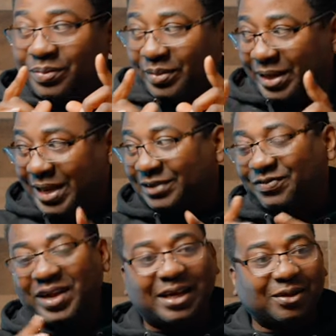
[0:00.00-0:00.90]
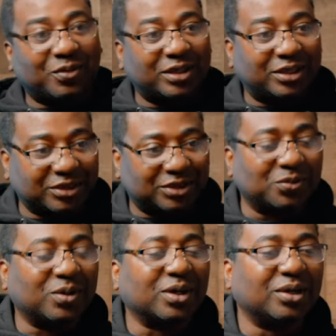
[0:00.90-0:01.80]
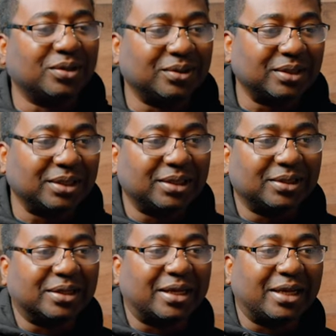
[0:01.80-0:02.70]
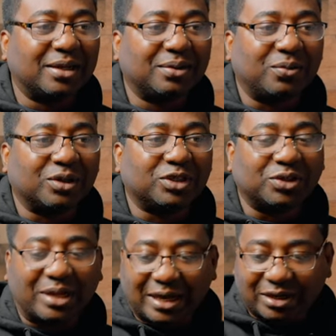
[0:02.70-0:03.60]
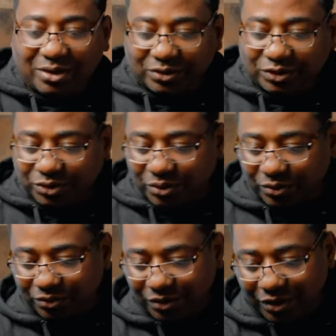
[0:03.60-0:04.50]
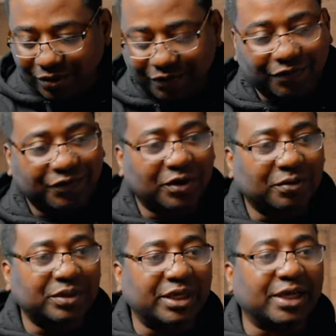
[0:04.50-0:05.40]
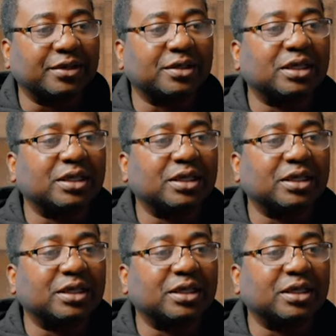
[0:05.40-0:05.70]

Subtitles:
Let's find out what doesn't work. Okay, what you can't control from here.